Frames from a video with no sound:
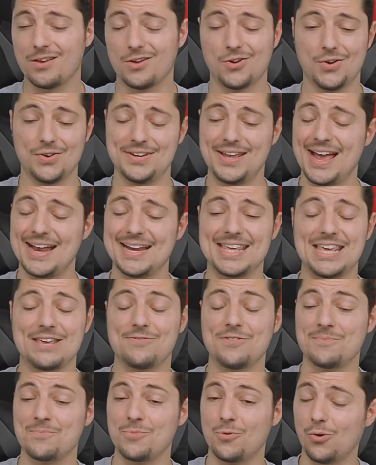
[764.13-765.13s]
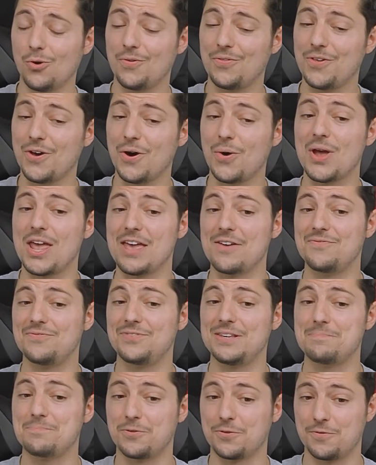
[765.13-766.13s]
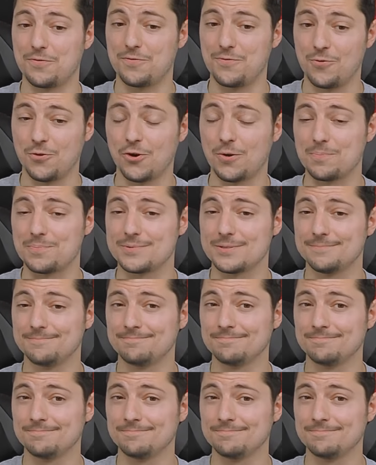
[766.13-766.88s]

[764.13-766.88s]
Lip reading: Could get even more, though, if he performs.